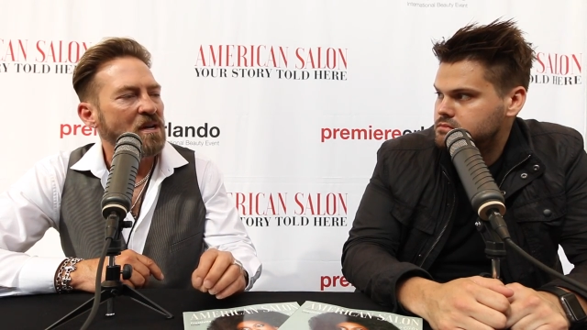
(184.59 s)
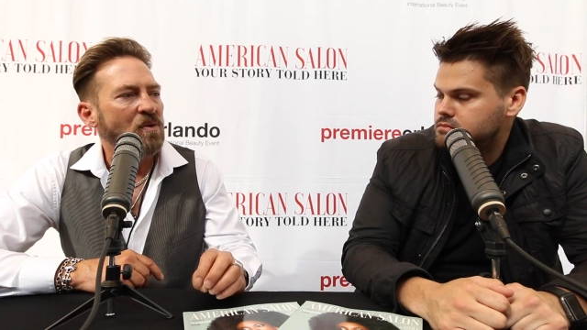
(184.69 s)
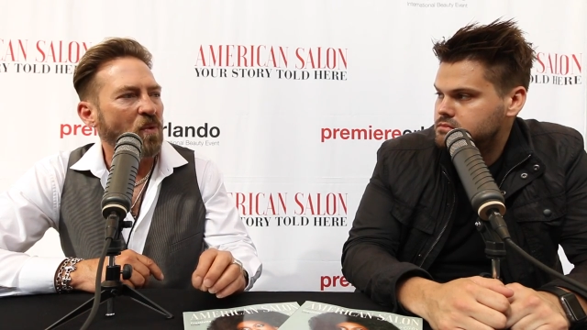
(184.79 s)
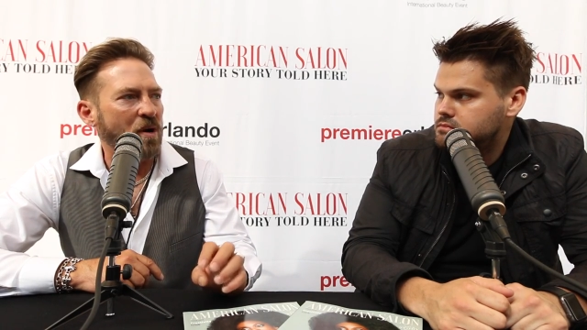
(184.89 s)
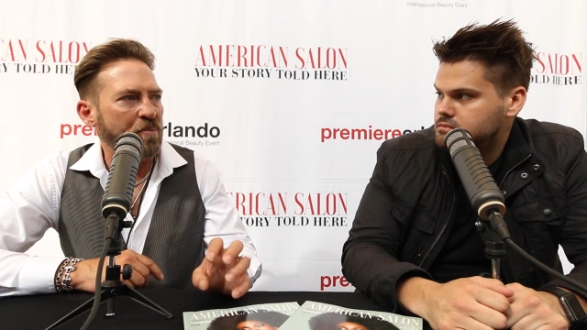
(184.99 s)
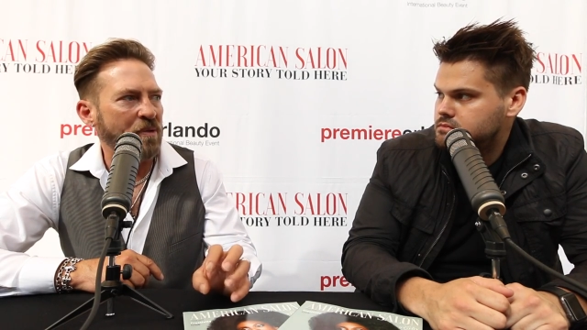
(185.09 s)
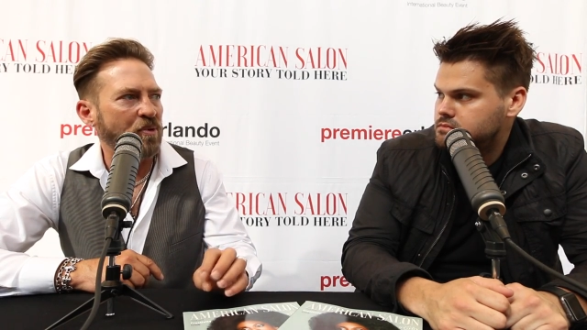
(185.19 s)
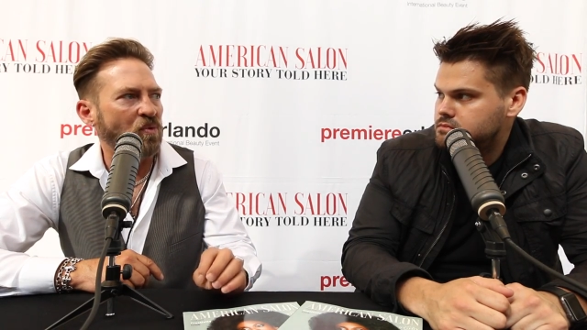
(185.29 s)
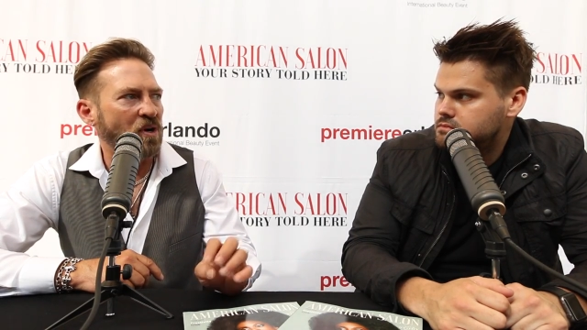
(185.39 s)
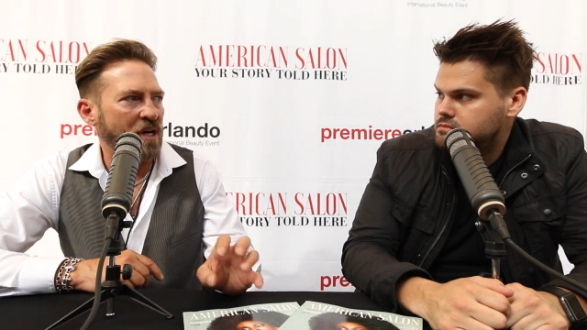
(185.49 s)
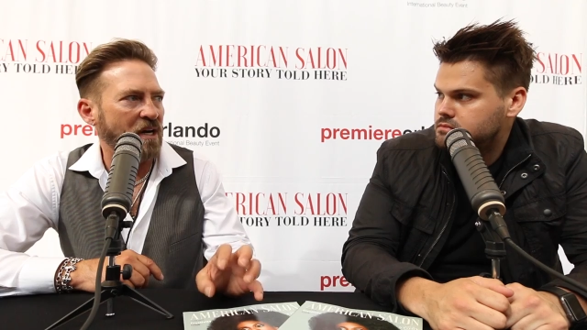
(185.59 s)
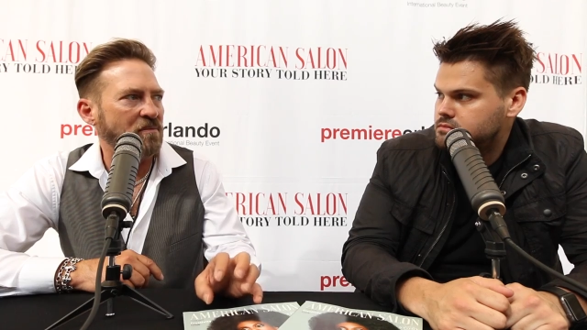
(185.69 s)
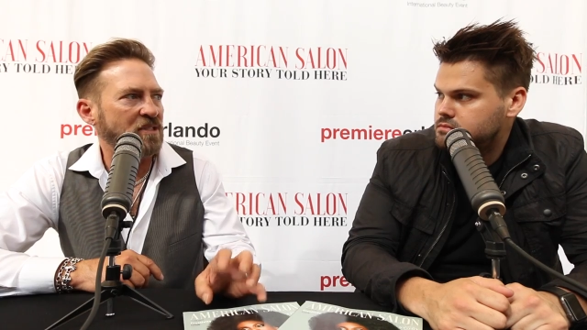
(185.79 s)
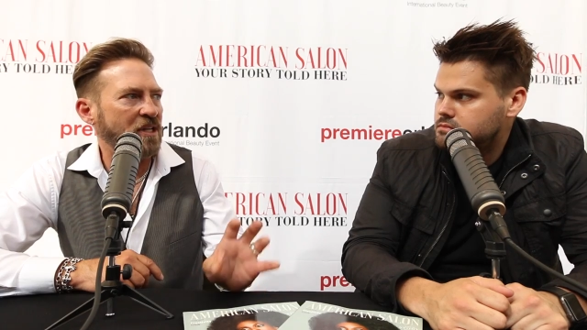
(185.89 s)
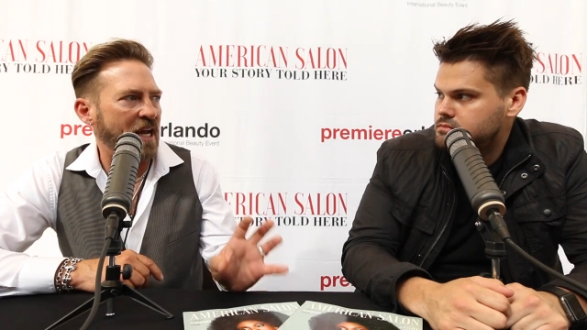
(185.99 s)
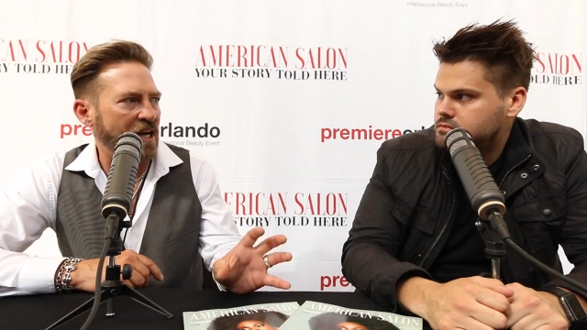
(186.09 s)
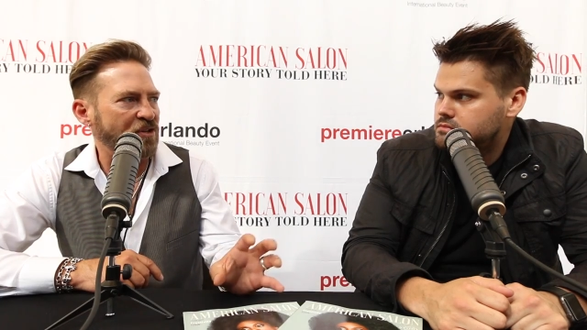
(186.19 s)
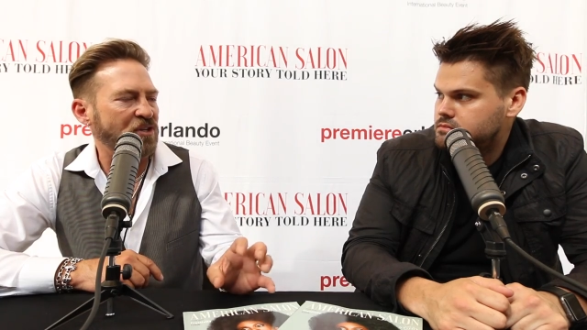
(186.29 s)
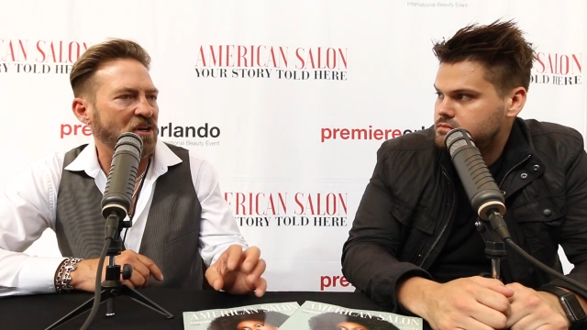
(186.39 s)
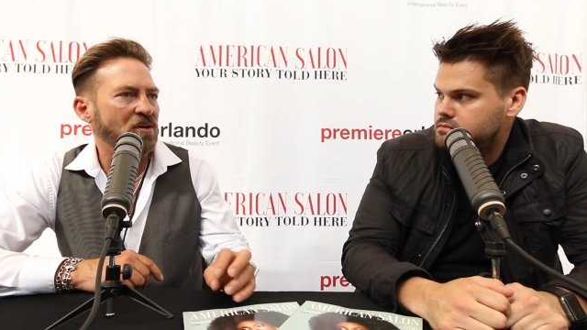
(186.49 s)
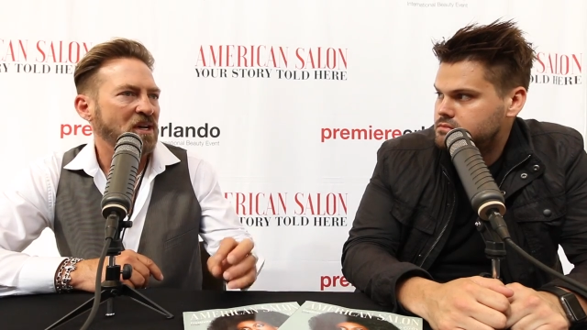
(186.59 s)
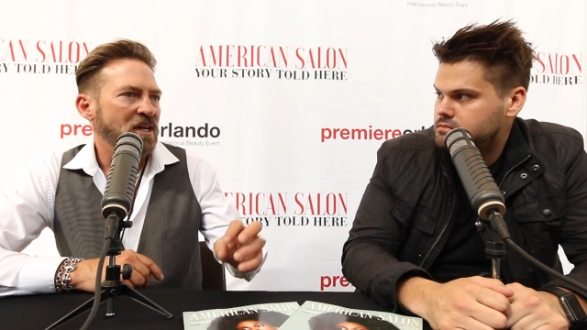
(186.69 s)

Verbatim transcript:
Speaker 1: where people will come to the hair show.